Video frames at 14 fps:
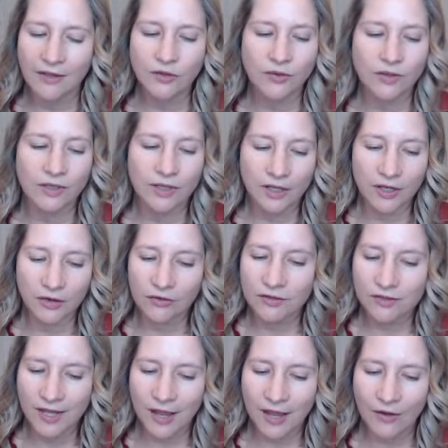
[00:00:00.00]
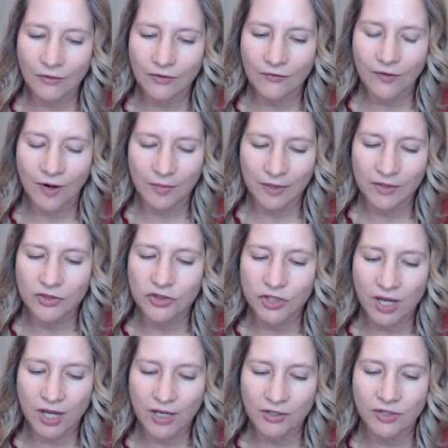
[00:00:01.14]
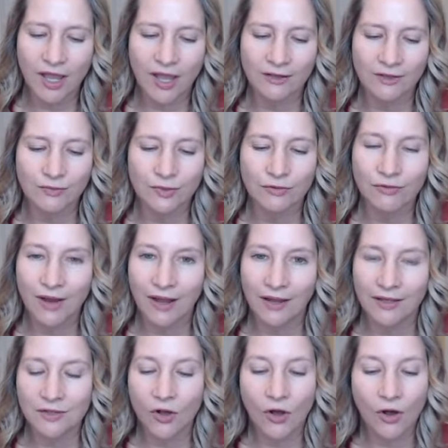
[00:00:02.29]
You can hear the sound of our pitch changing as we rise.